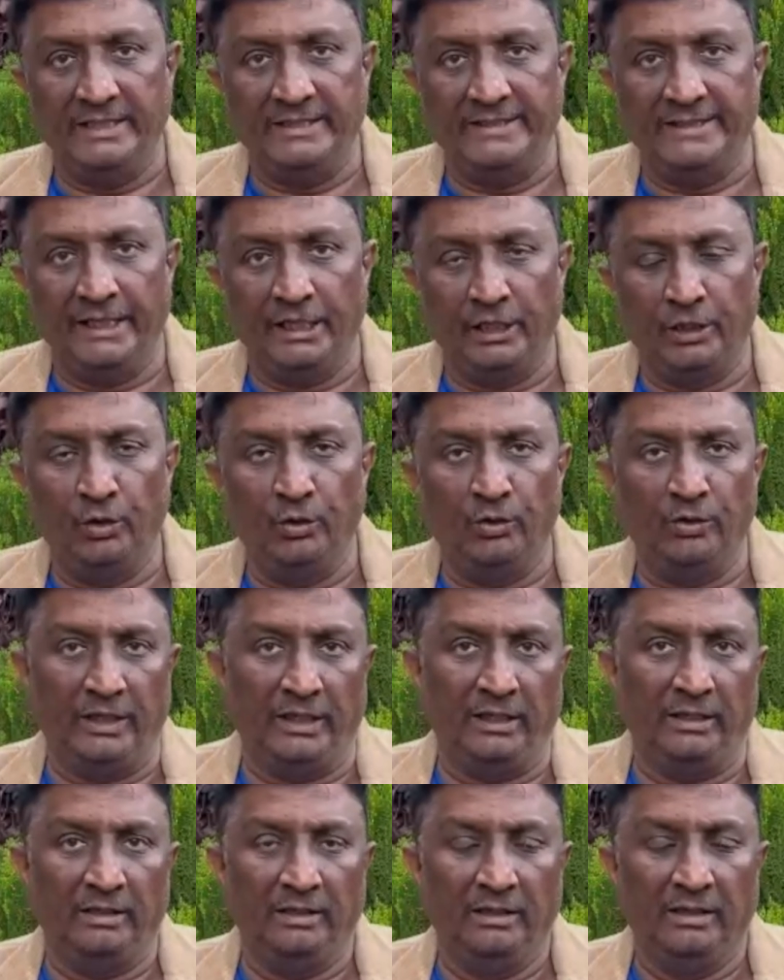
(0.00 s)
is ignoring
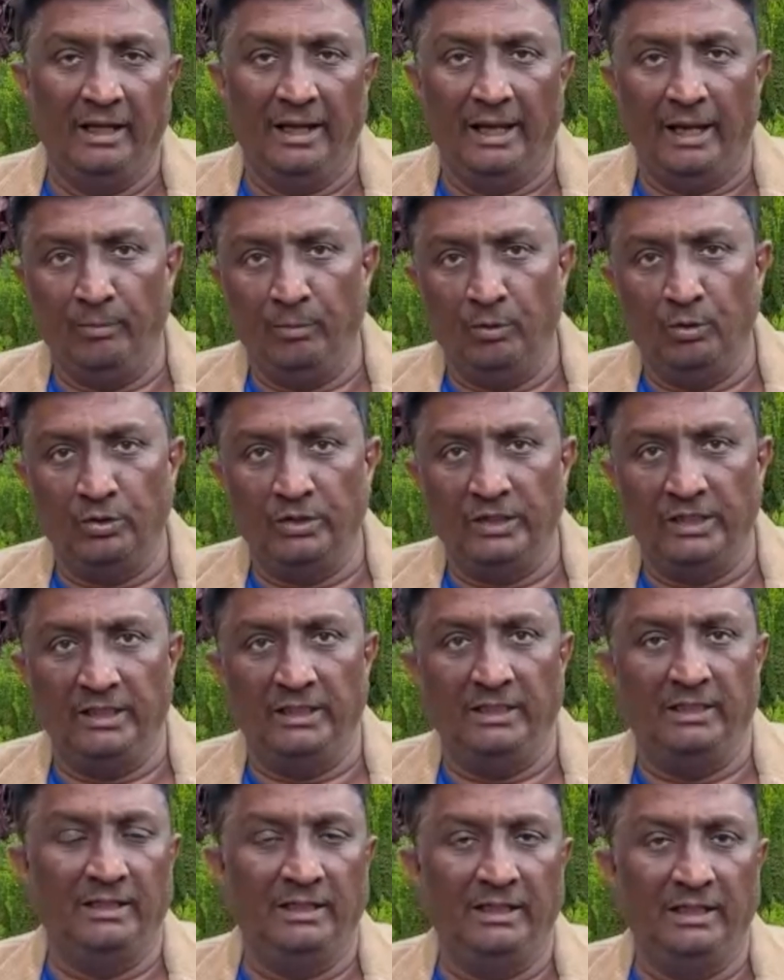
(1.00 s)
about the,
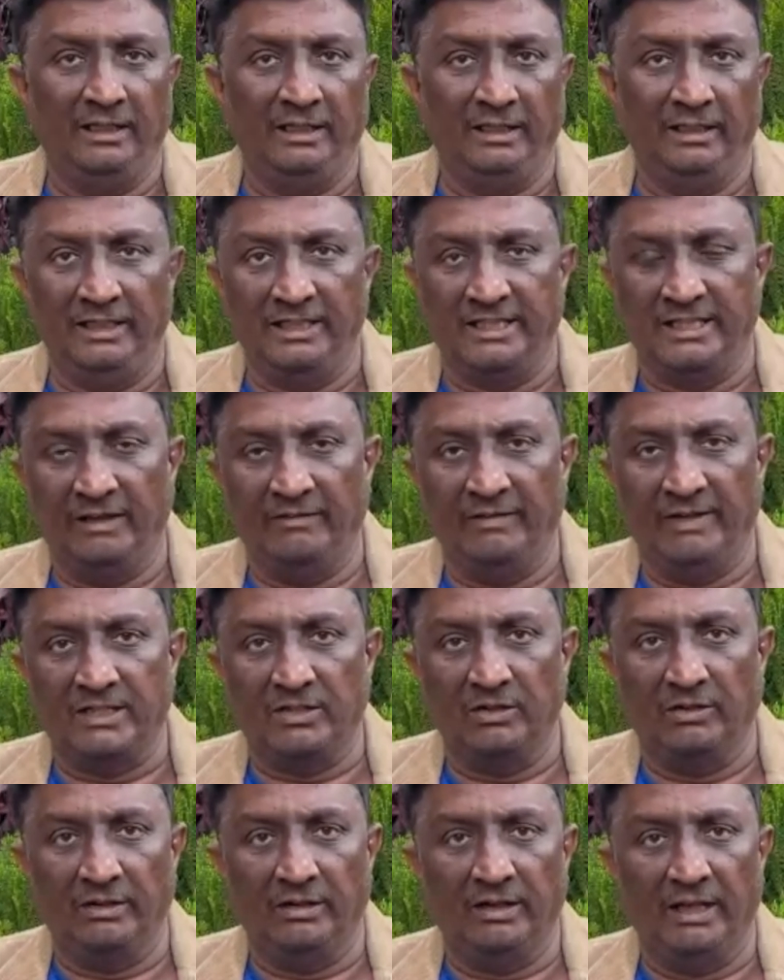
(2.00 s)
the savings
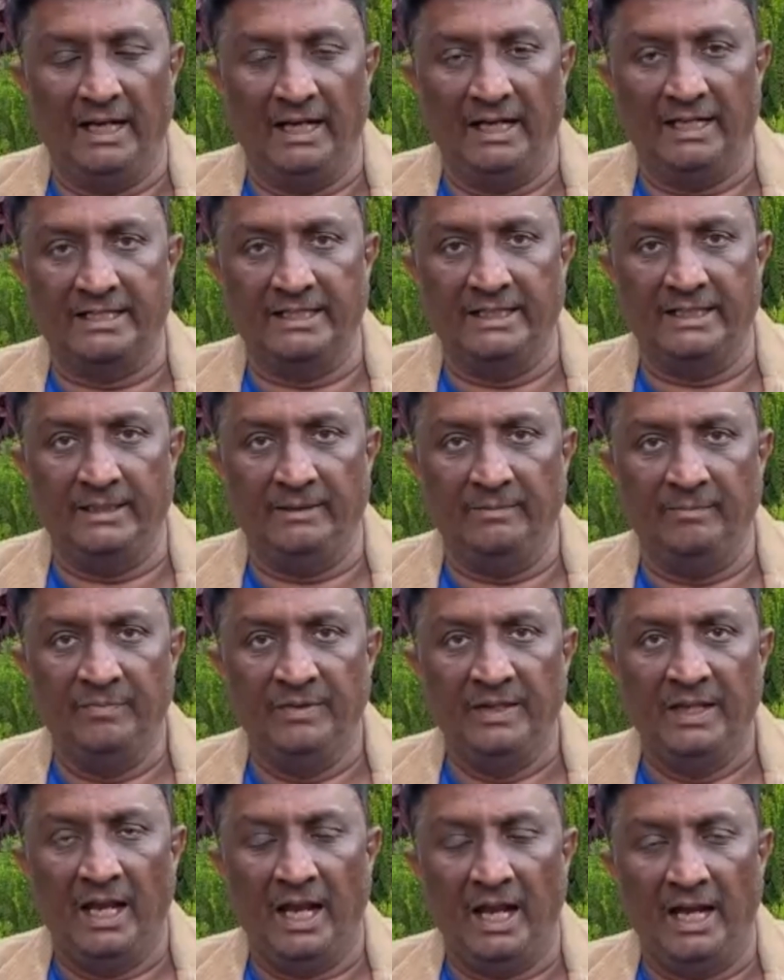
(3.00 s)
on electricity
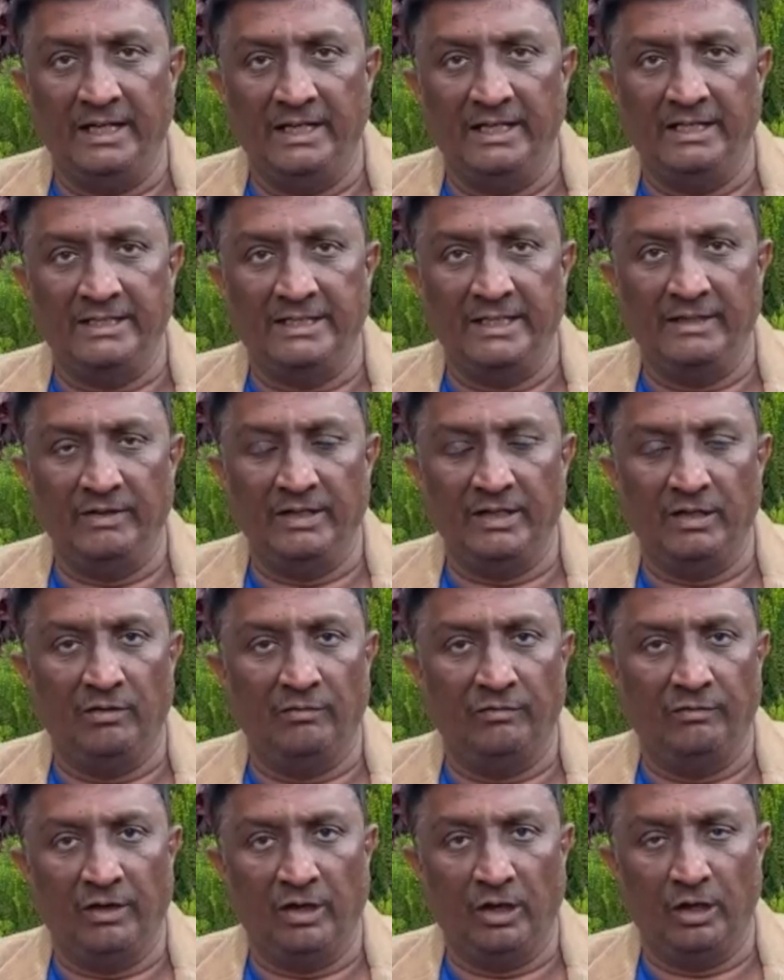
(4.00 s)
and the saving of
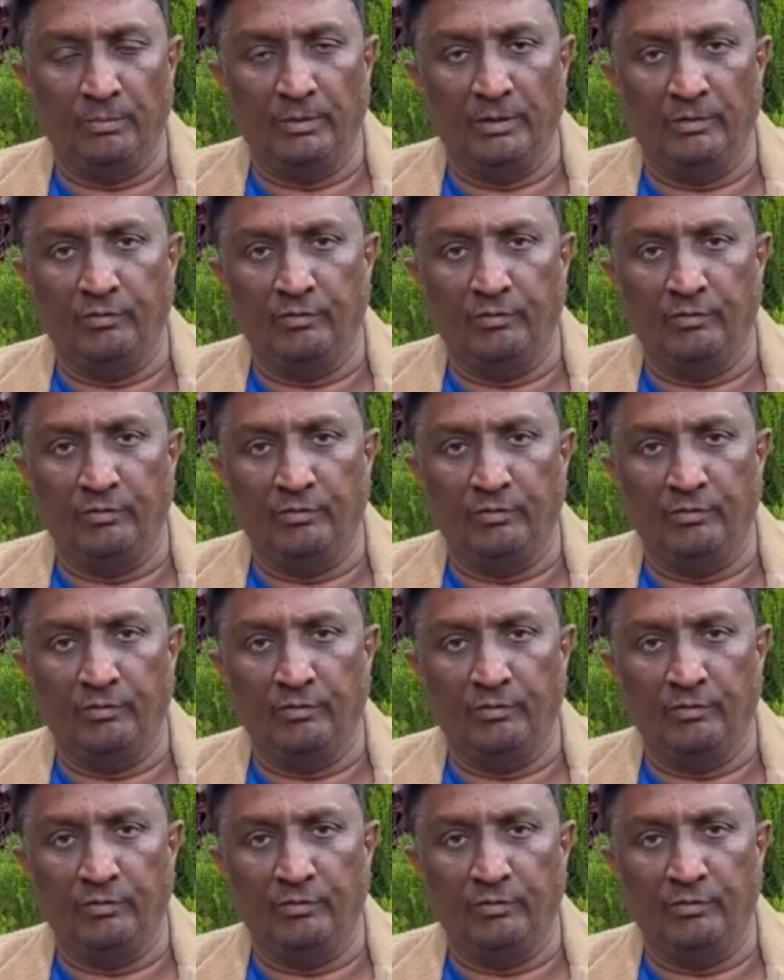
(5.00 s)
carbon